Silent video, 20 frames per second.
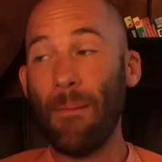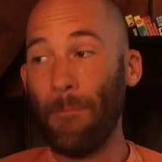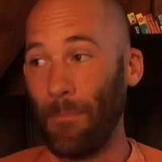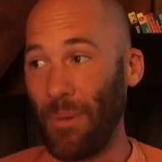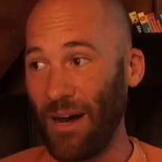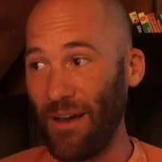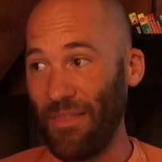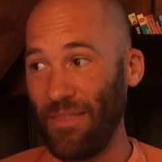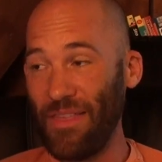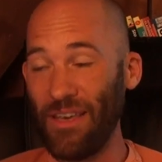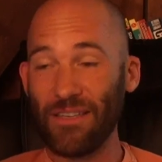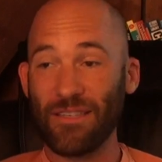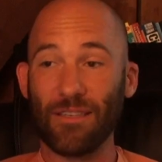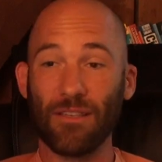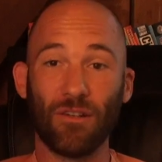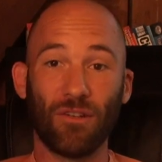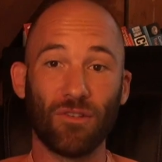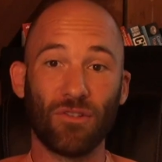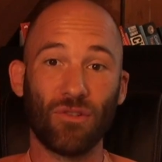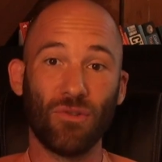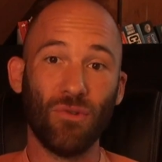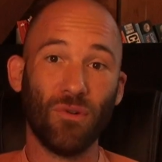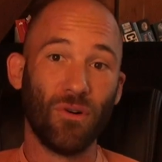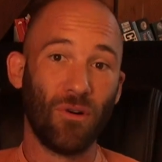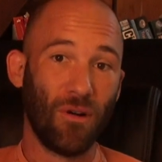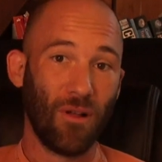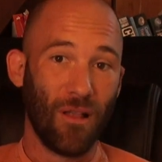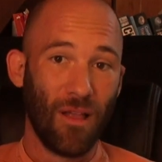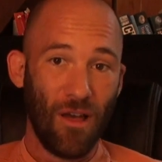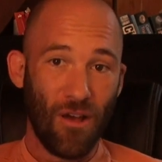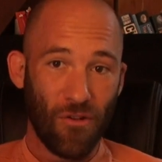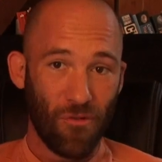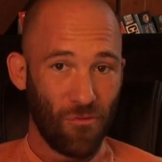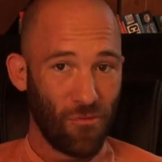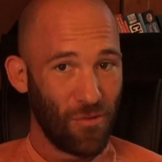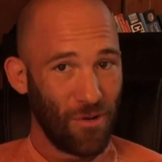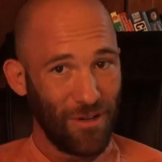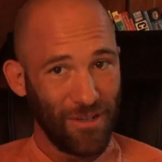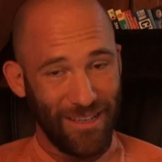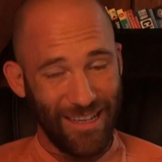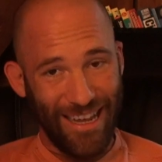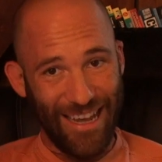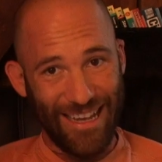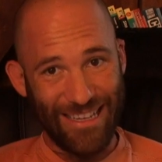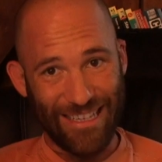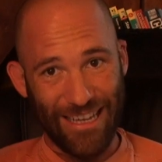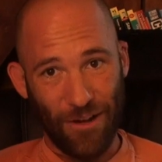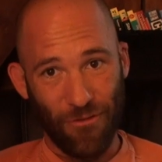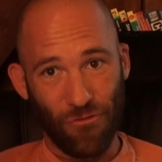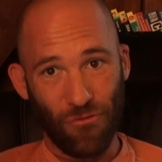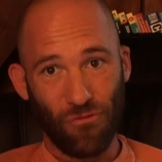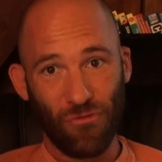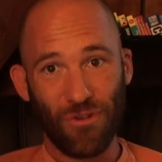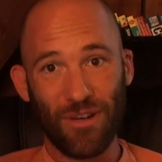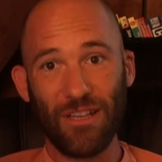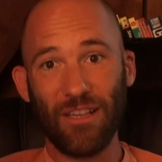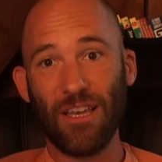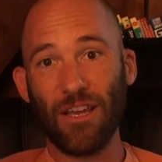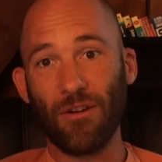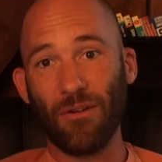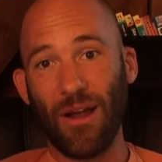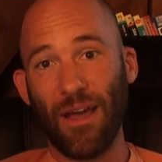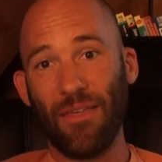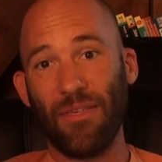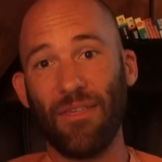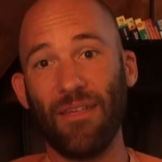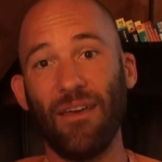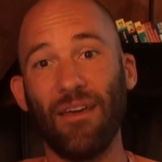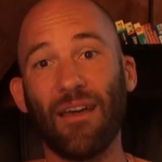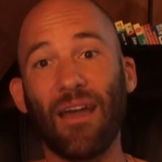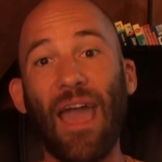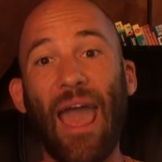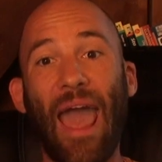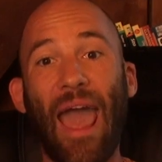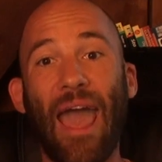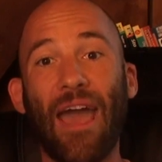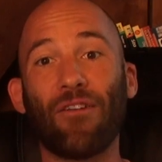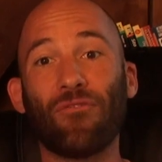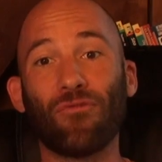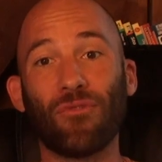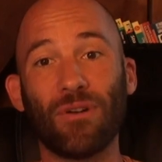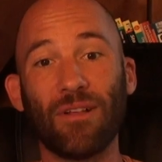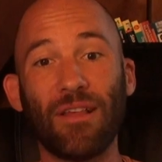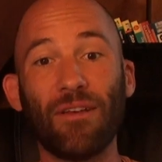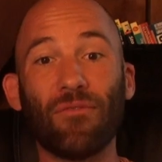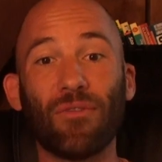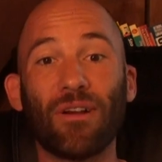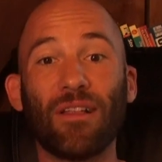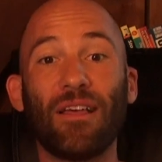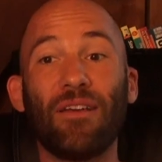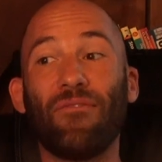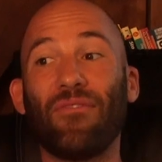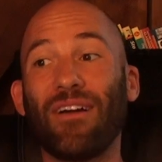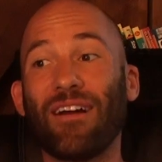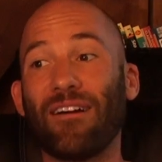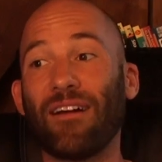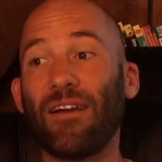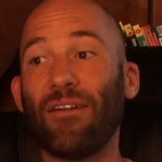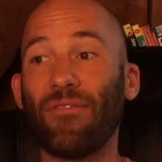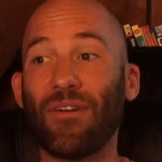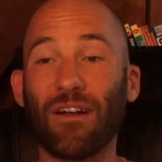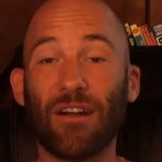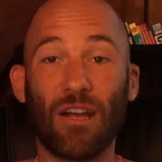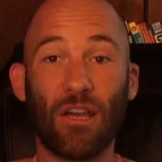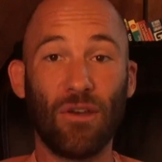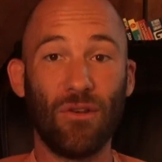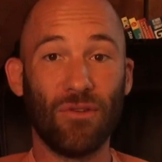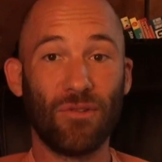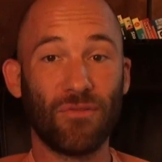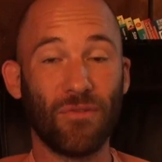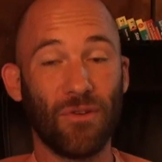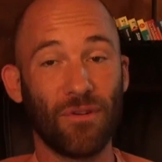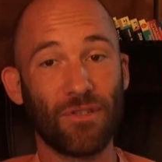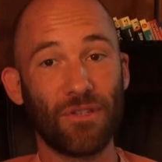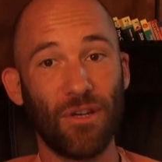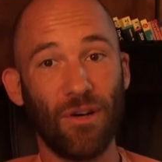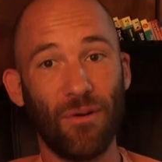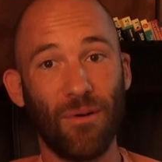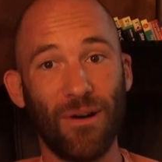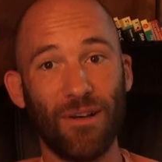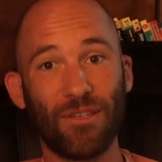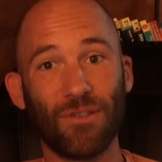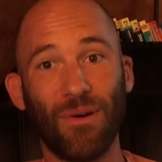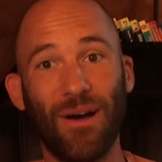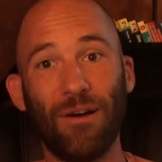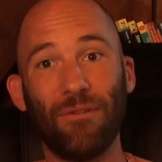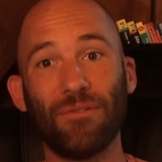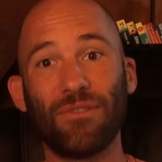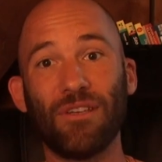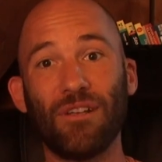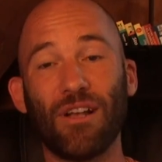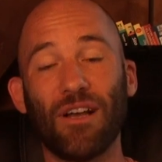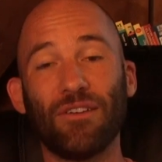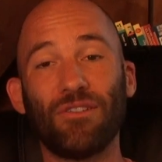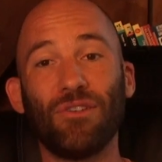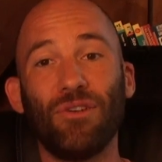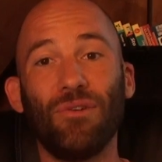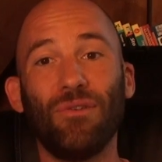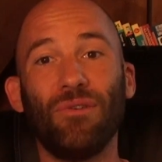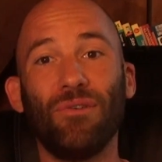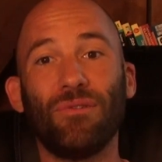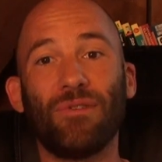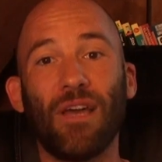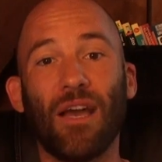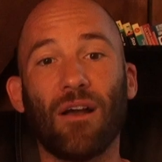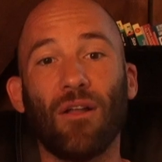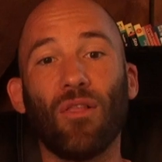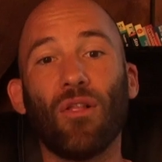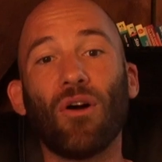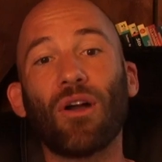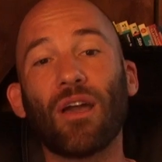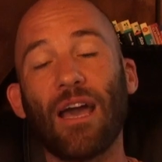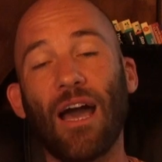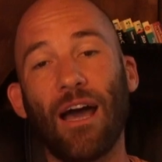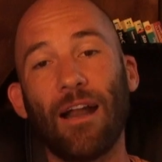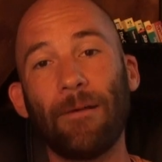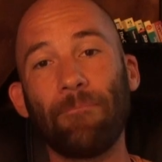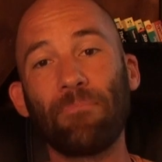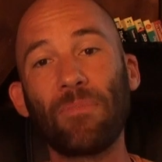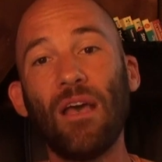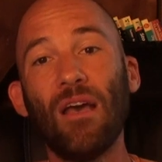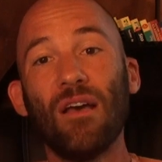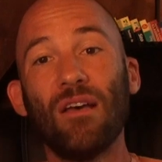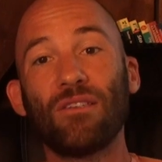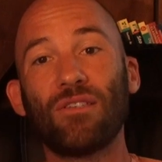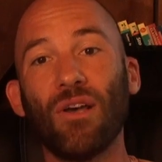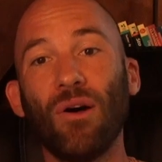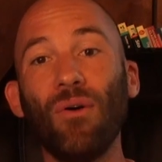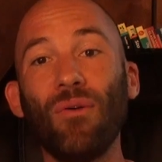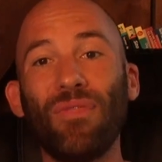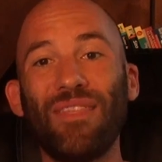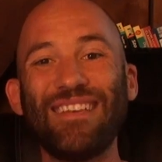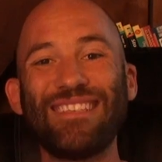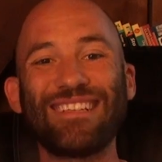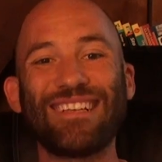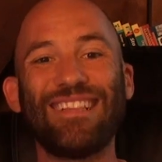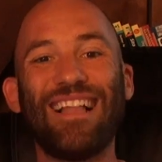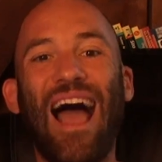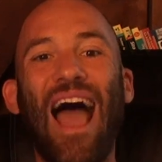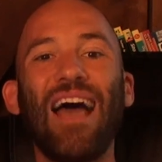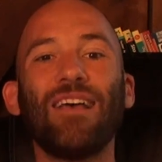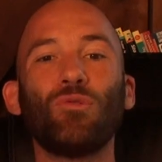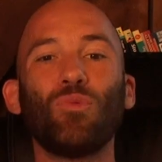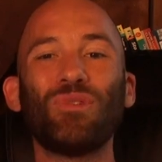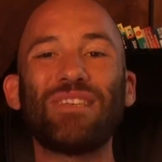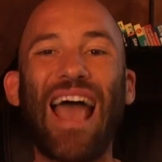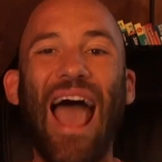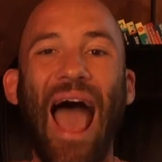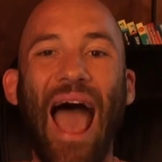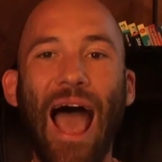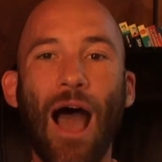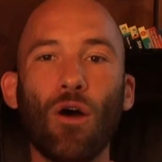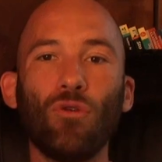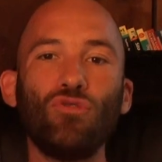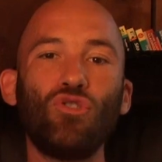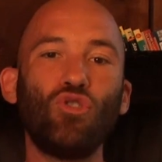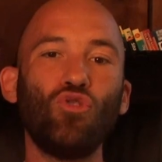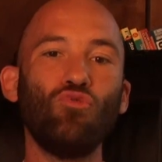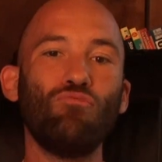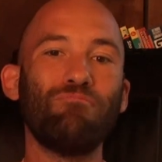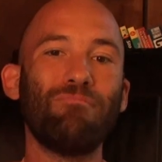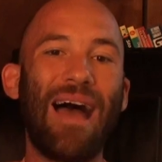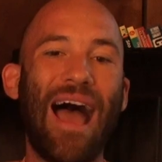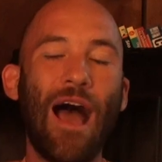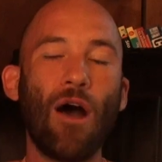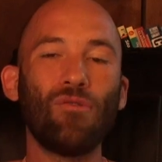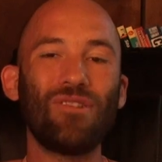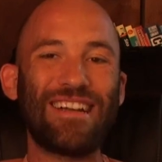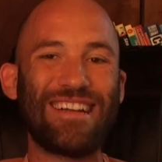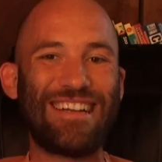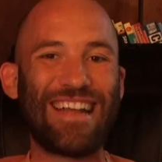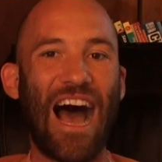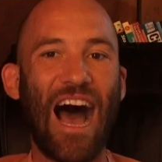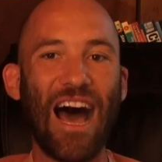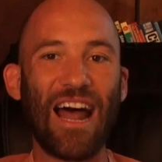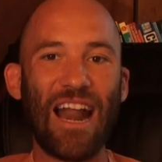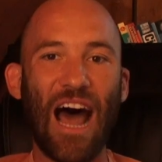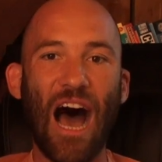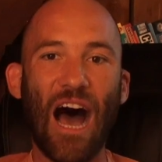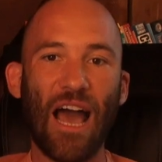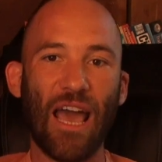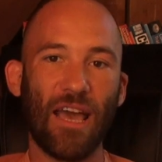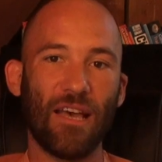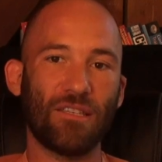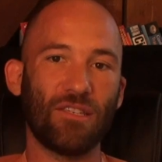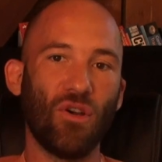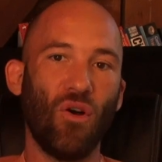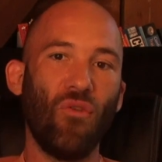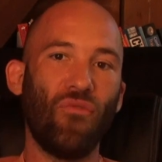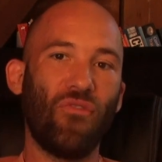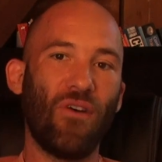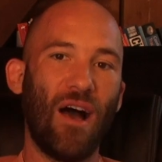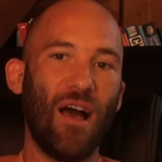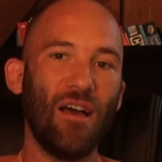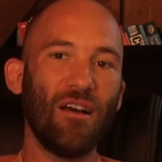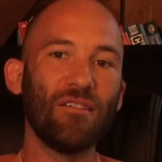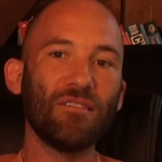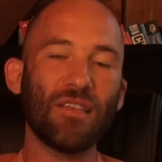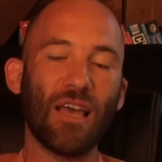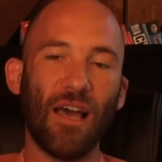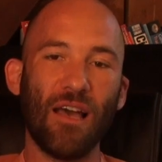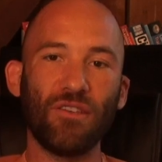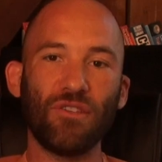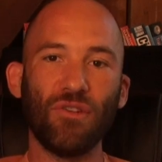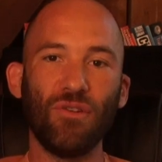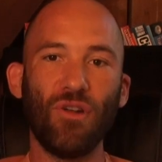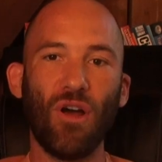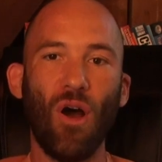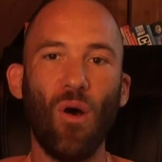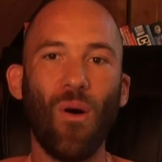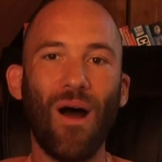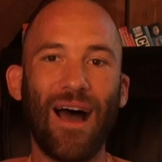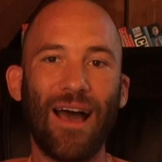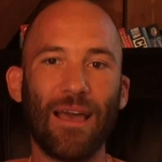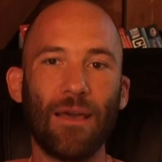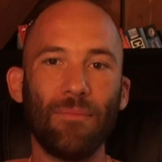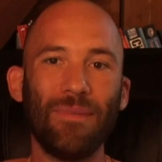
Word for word: But this little tool really is a really great thing and really, really very, very useful. So, uh, so I would suggest you, you take a look at it. So this class was how to mount .iso files. As you know, I am